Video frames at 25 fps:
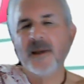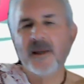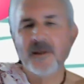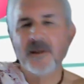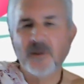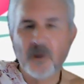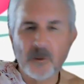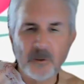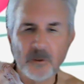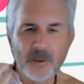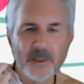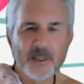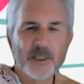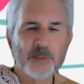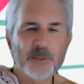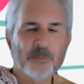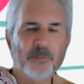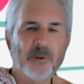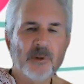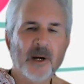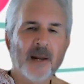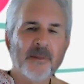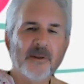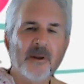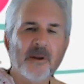He's holding his
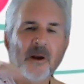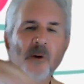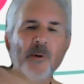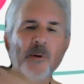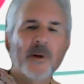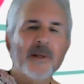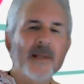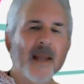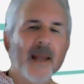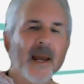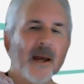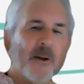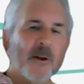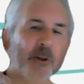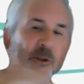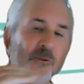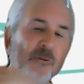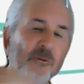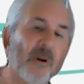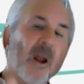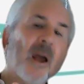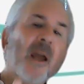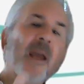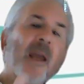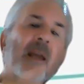breath, going down,
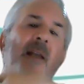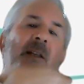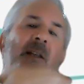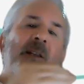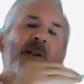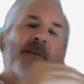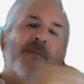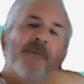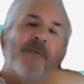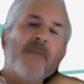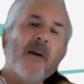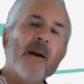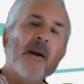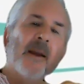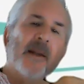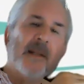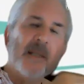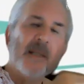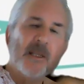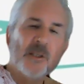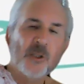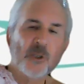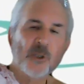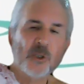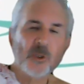trying to
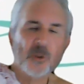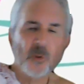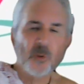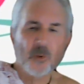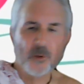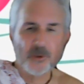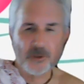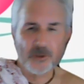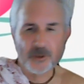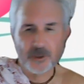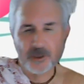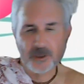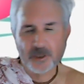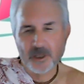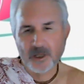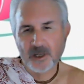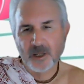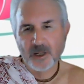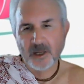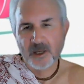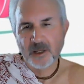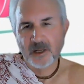find his source.